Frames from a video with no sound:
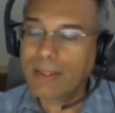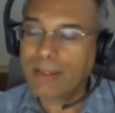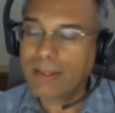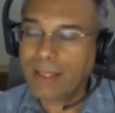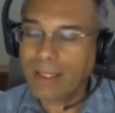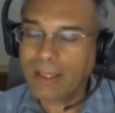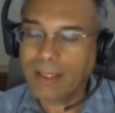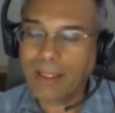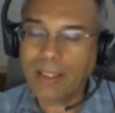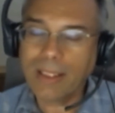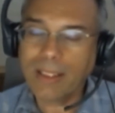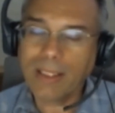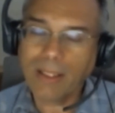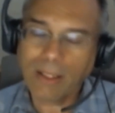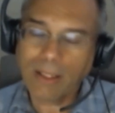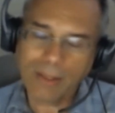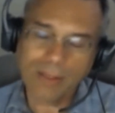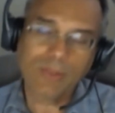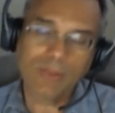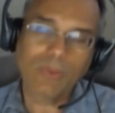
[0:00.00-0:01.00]
and
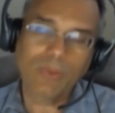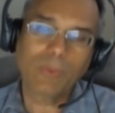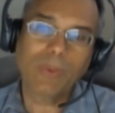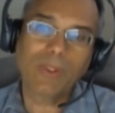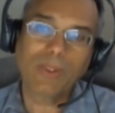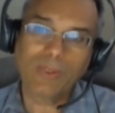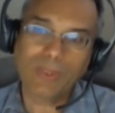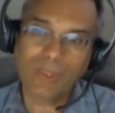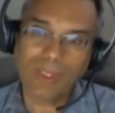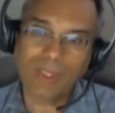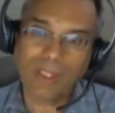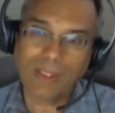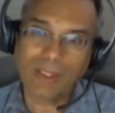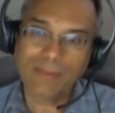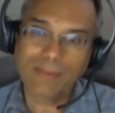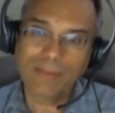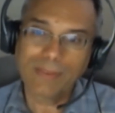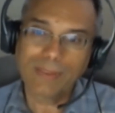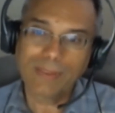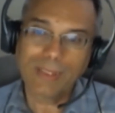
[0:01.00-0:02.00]
always
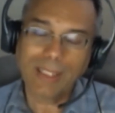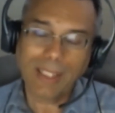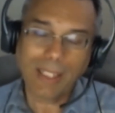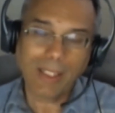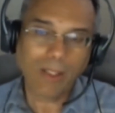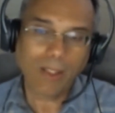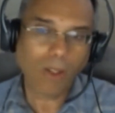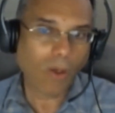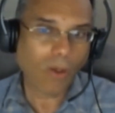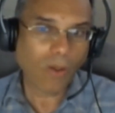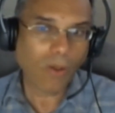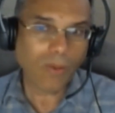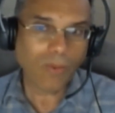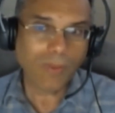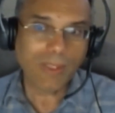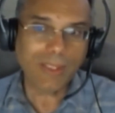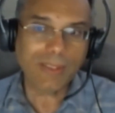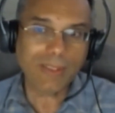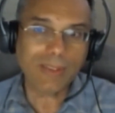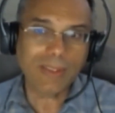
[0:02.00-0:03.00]
seek
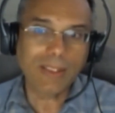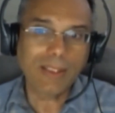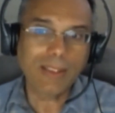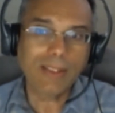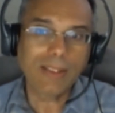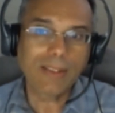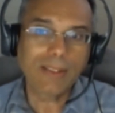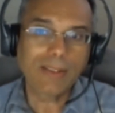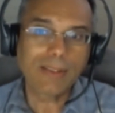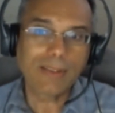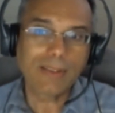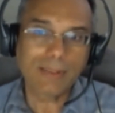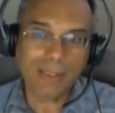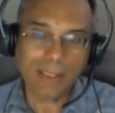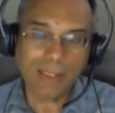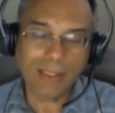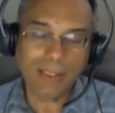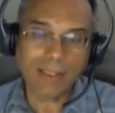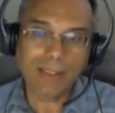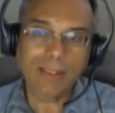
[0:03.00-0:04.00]
kindness and
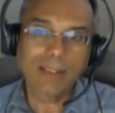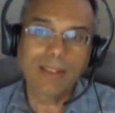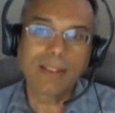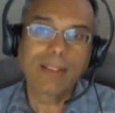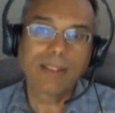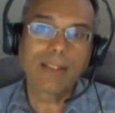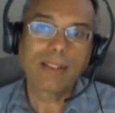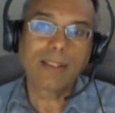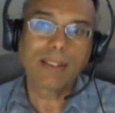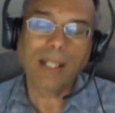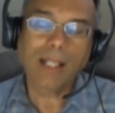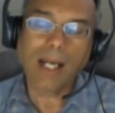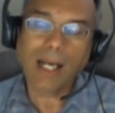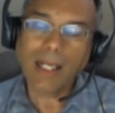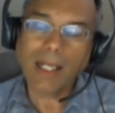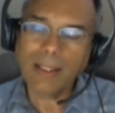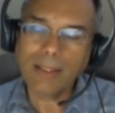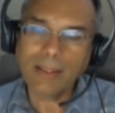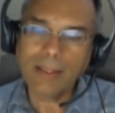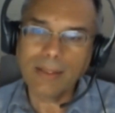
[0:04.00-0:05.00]
truth.
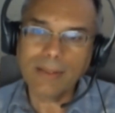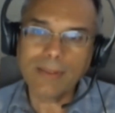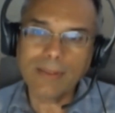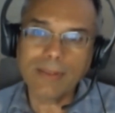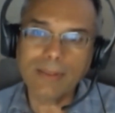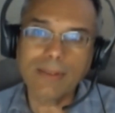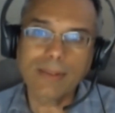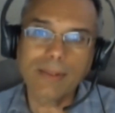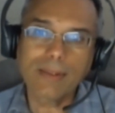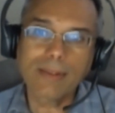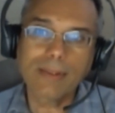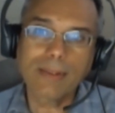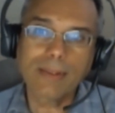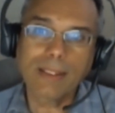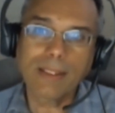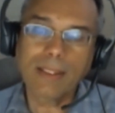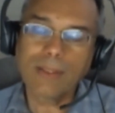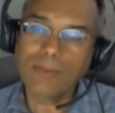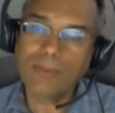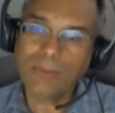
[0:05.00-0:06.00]
That's the
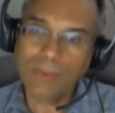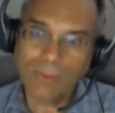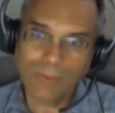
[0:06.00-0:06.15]
ticket.